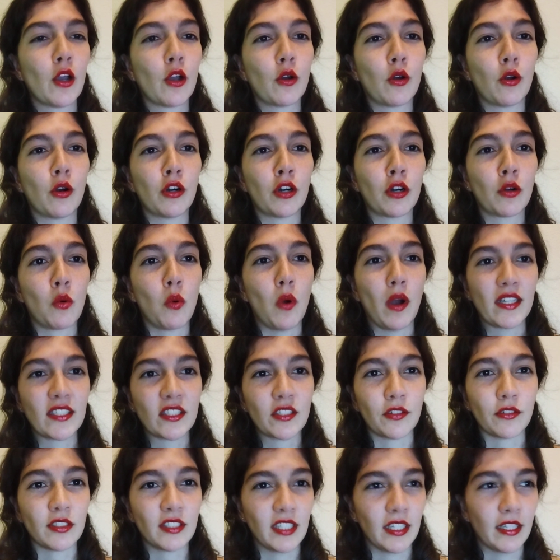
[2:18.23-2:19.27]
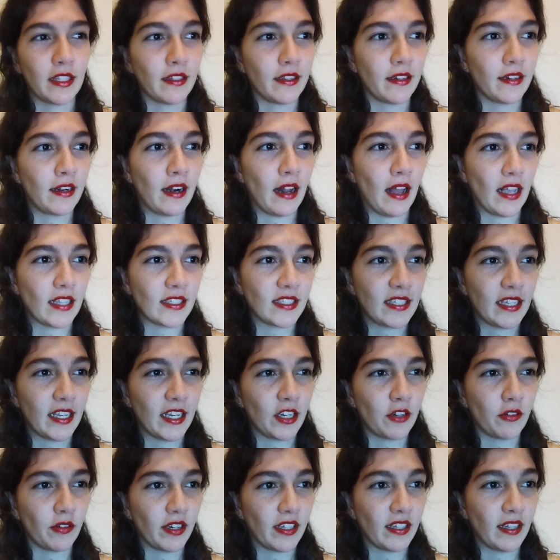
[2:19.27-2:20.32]
corn was considered a
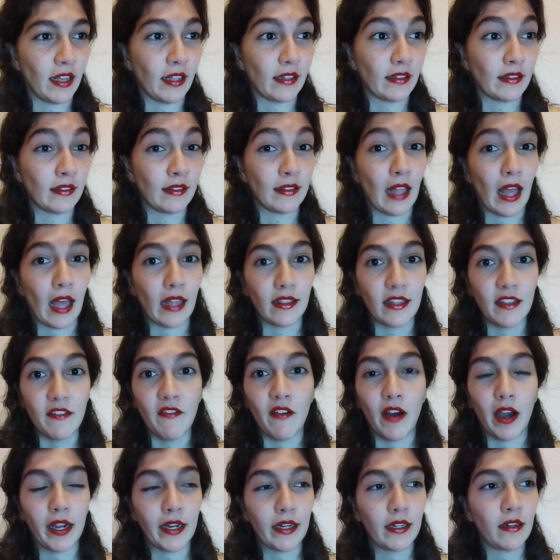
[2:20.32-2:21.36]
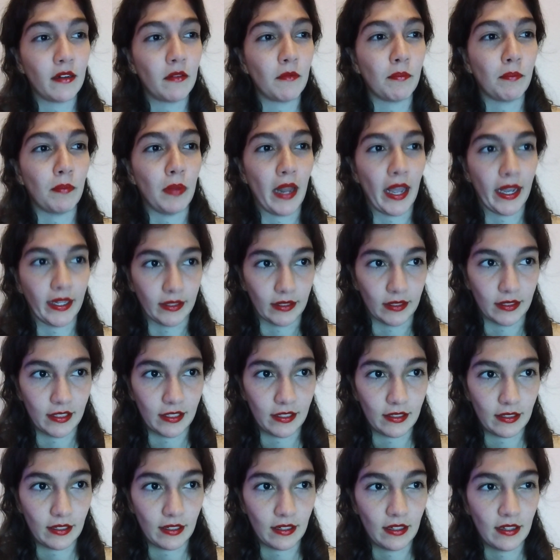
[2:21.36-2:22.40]
sacred and a divine
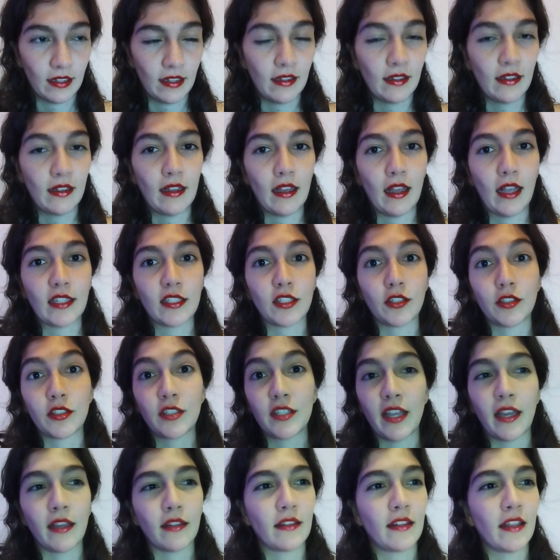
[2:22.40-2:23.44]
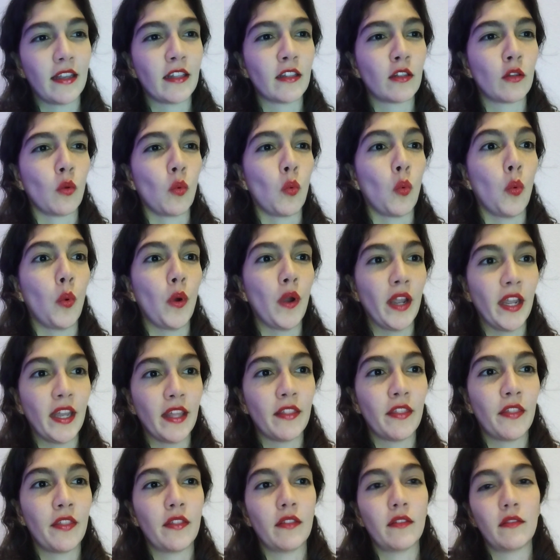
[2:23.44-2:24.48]
plant associated
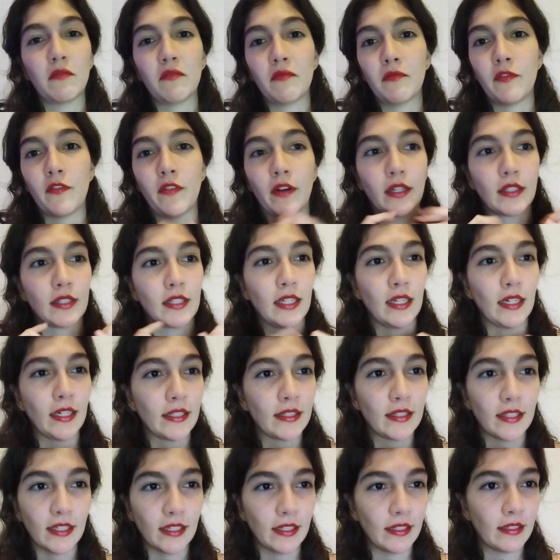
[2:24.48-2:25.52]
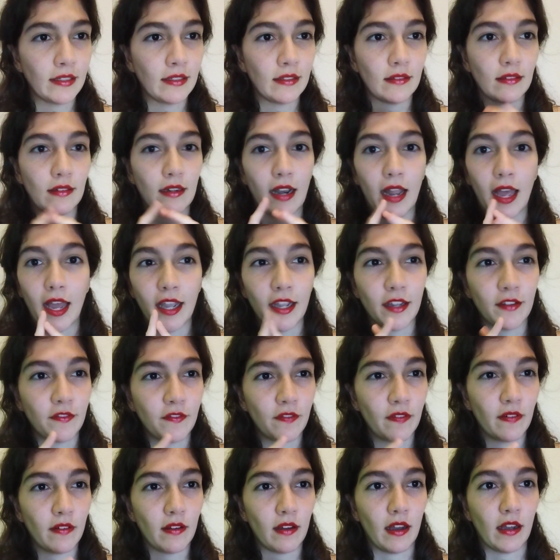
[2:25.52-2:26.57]
with fertility,
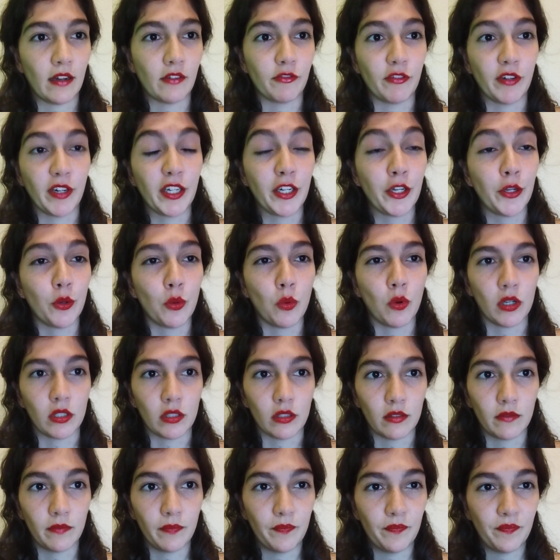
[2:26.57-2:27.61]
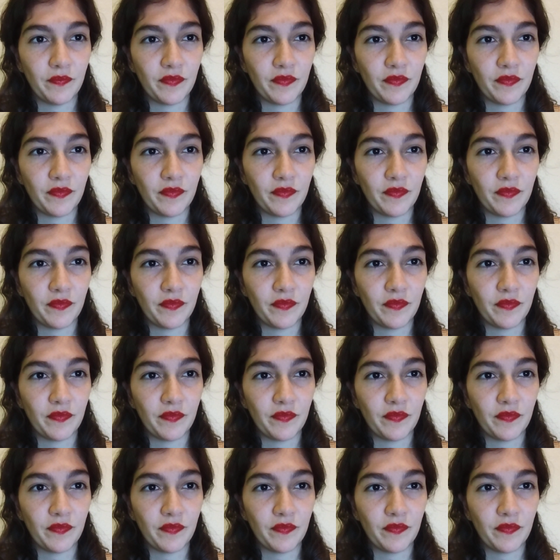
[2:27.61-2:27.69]
life, and renewal.